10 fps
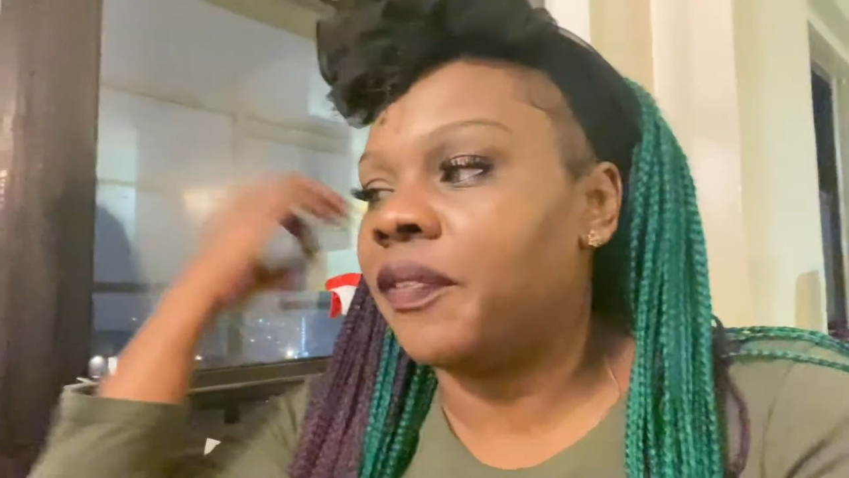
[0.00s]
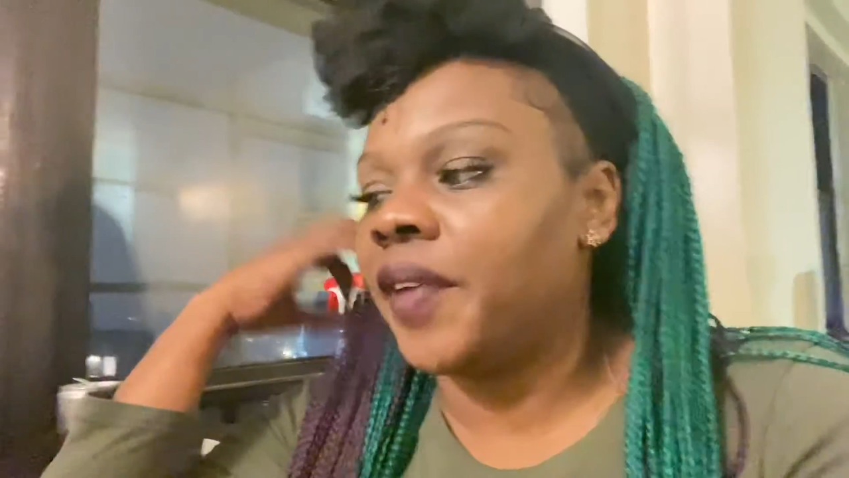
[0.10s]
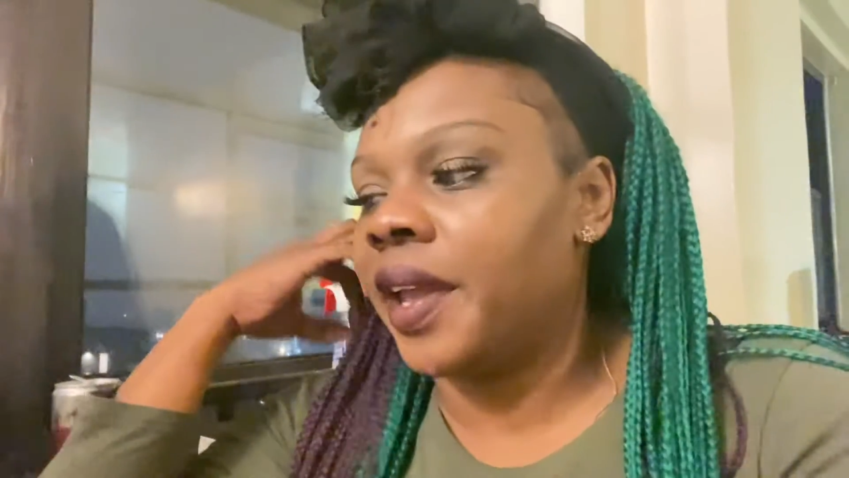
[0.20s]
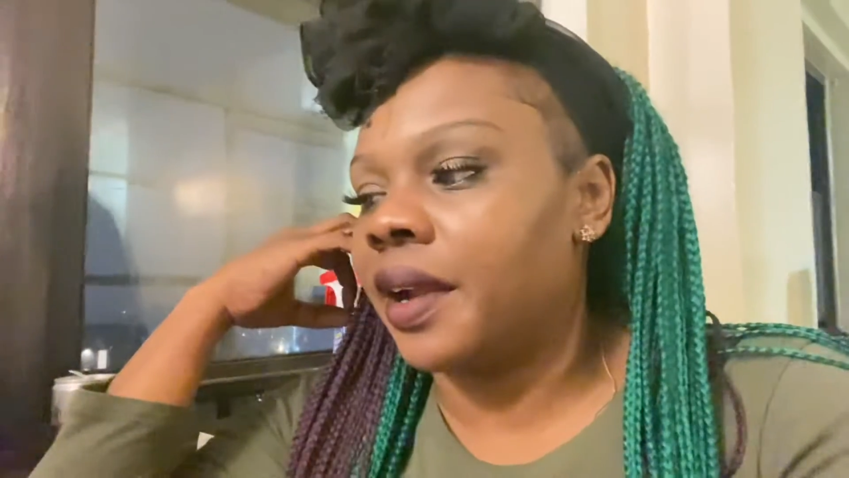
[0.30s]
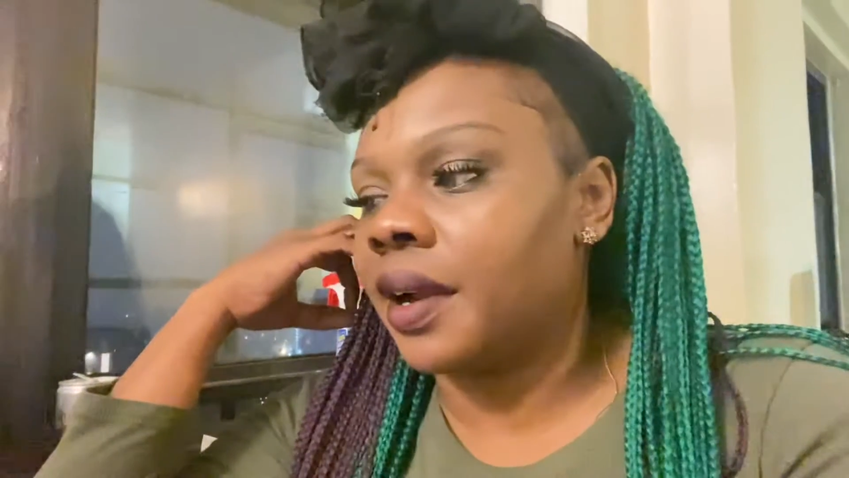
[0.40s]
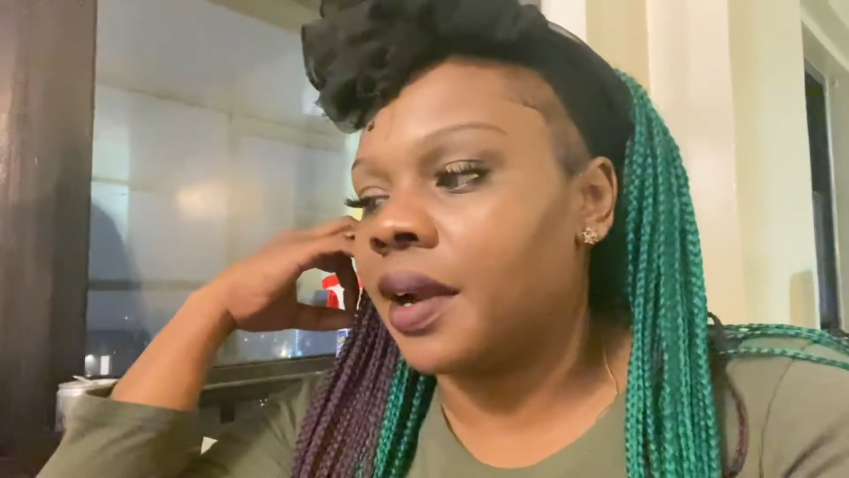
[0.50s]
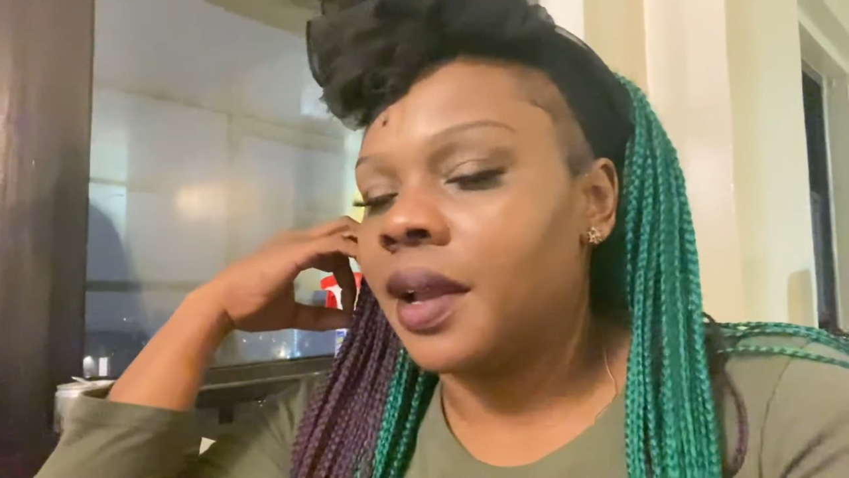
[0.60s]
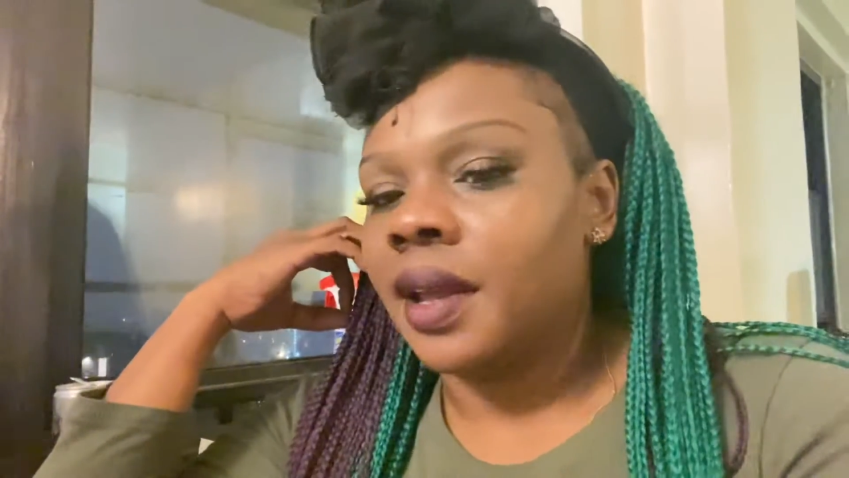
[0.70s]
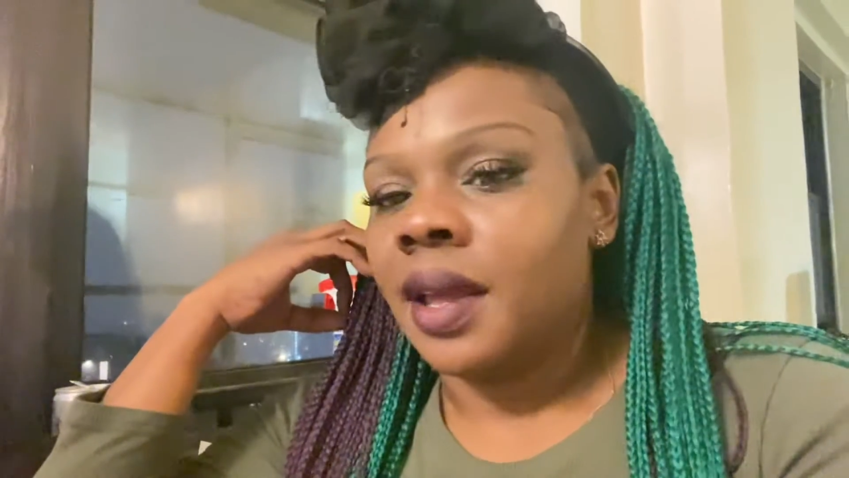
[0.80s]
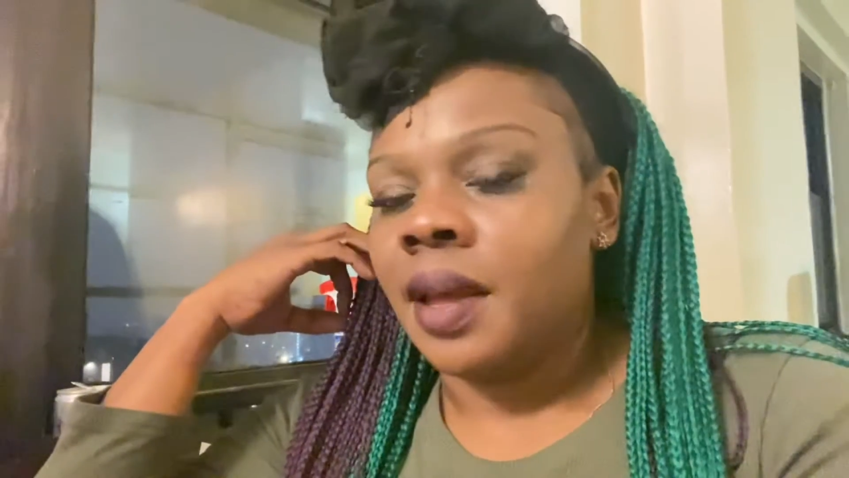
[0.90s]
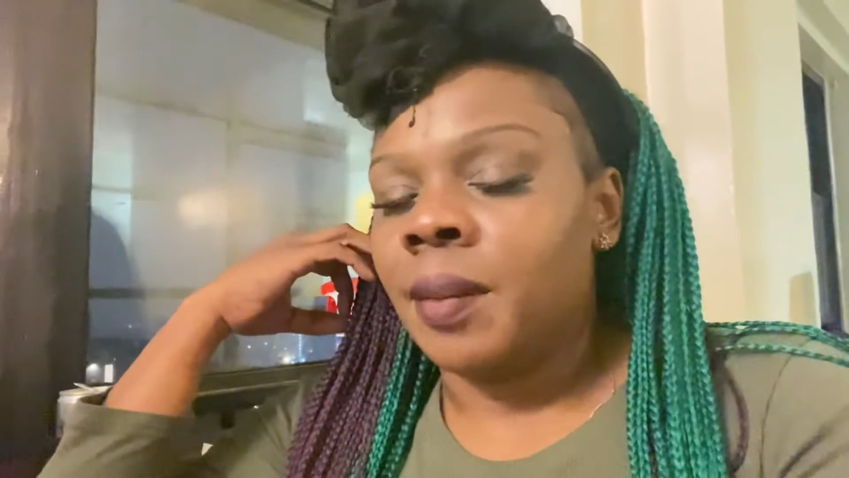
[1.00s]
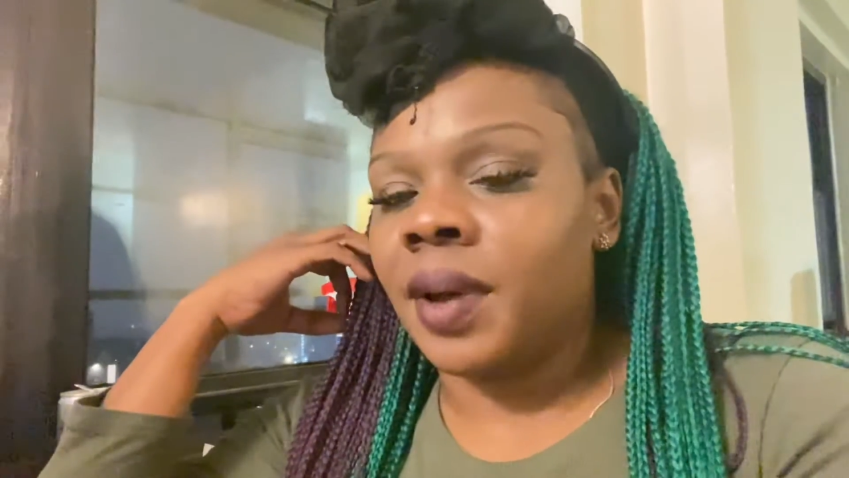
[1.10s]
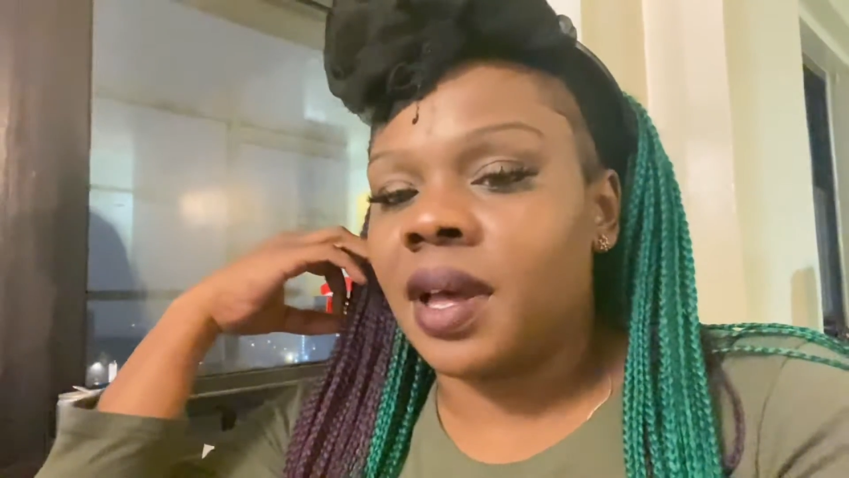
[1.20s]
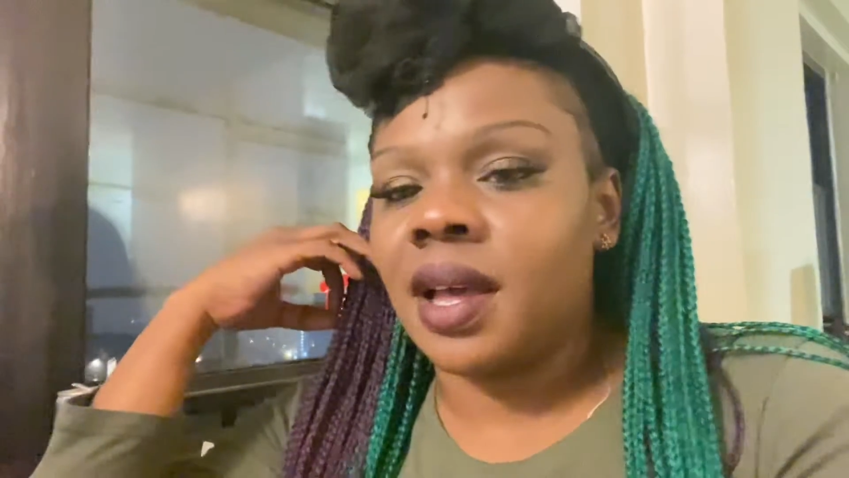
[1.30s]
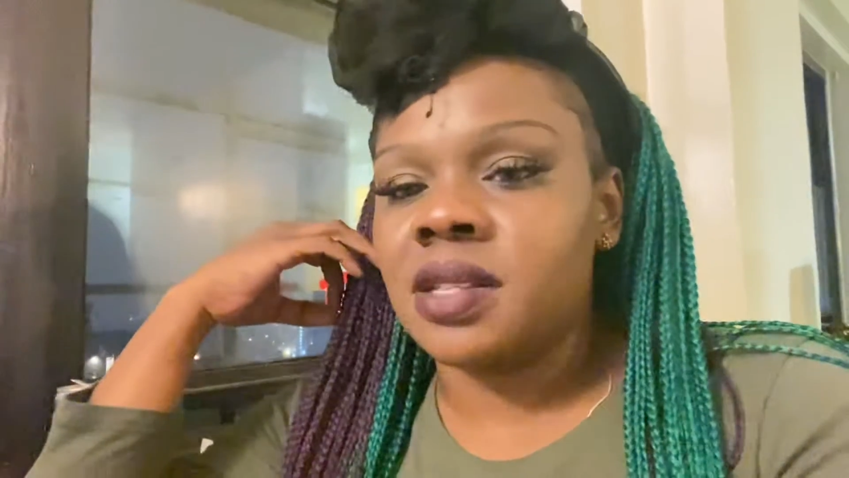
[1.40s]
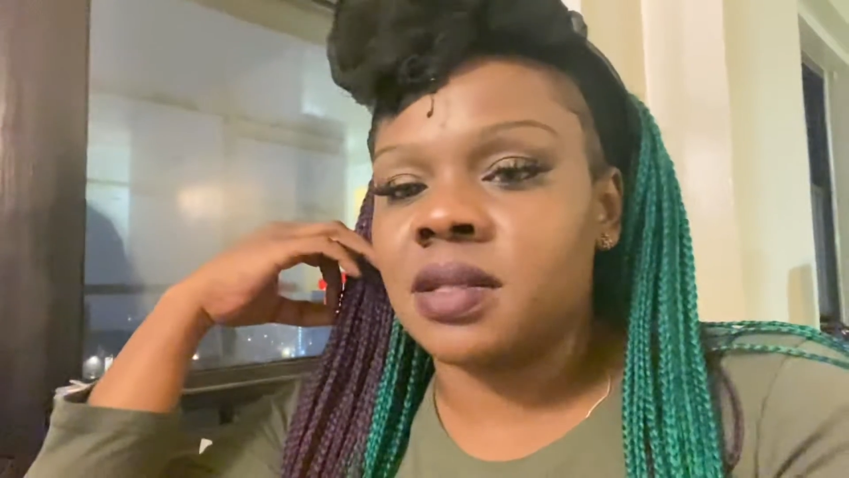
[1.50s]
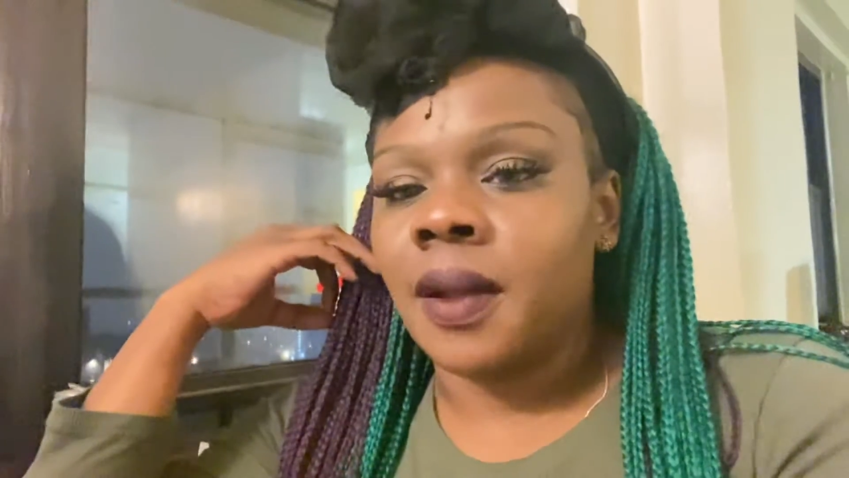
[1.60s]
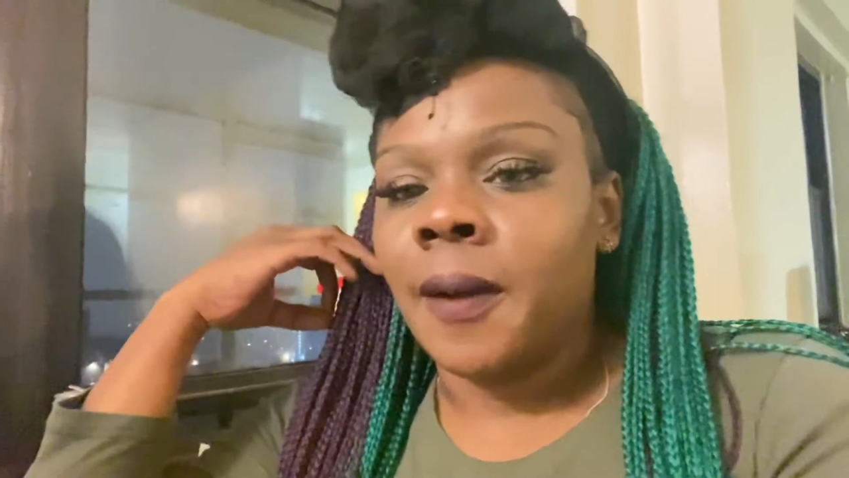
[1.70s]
fair because